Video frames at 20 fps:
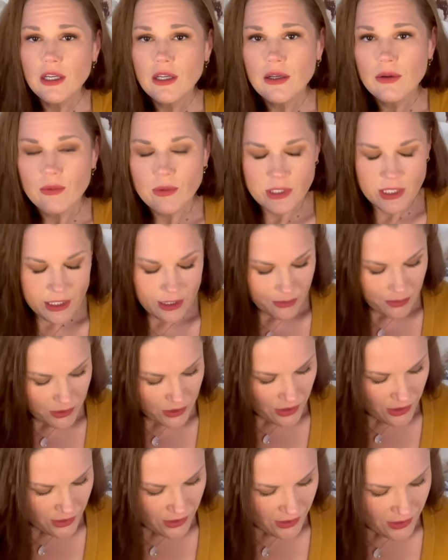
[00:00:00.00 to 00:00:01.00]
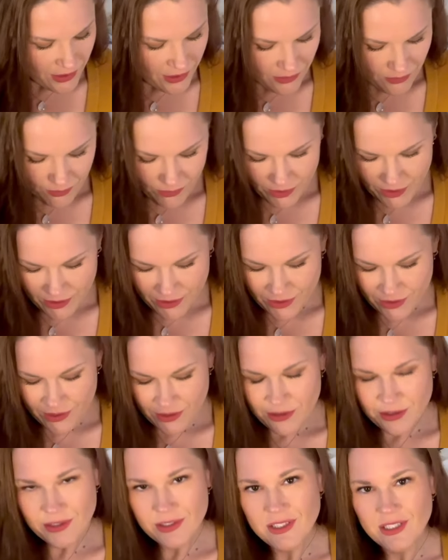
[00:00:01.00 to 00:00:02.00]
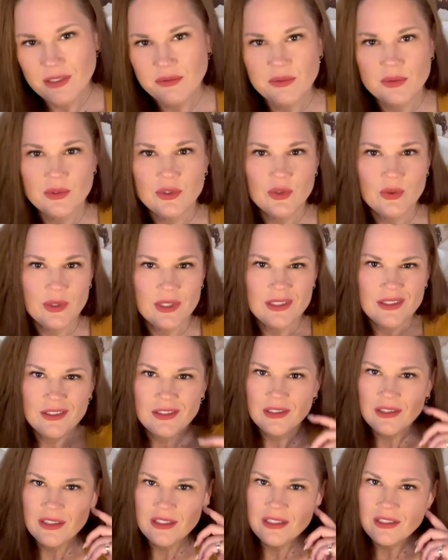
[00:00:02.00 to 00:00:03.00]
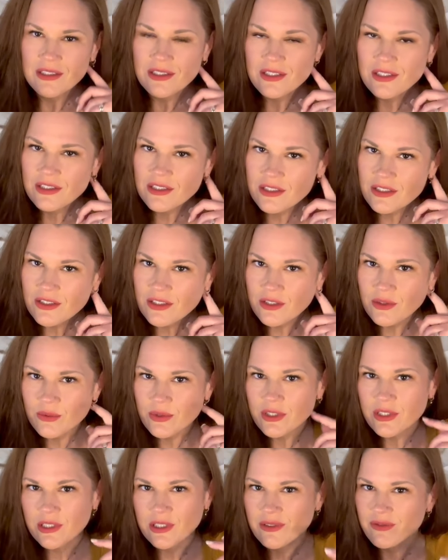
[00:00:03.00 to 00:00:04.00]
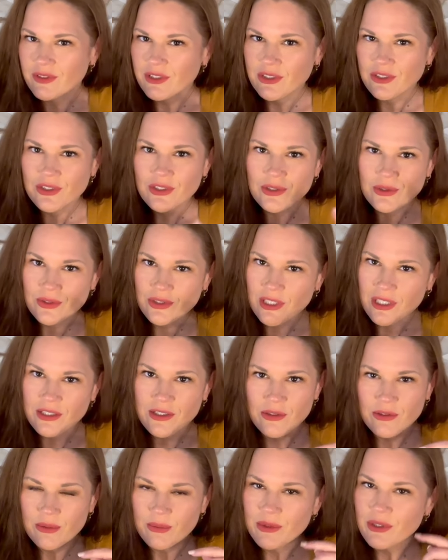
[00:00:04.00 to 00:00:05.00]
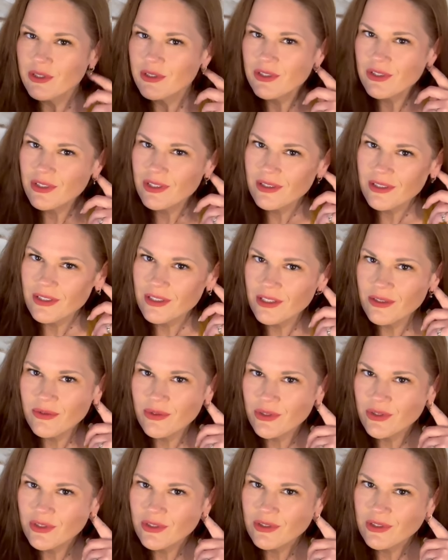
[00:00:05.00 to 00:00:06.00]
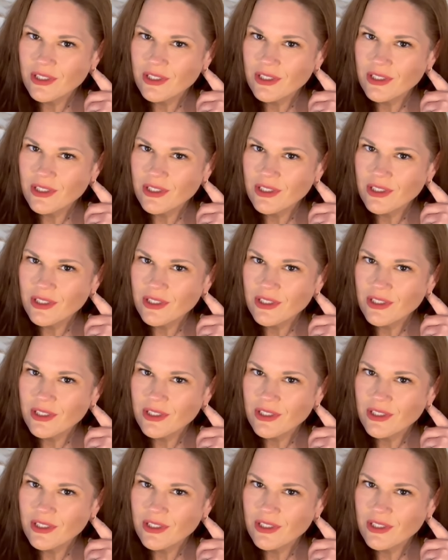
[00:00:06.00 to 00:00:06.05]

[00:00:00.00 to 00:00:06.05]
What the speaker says: What happens is when I say the devil twice like this and it's unresolved issues, I know I'm going to see the lovers.